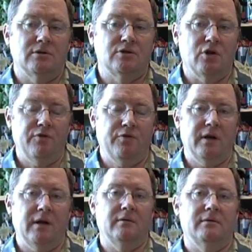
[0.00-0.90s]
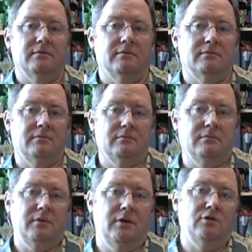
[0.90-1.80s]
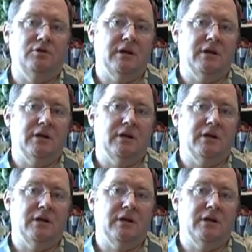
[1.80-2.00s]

Sophie, you know,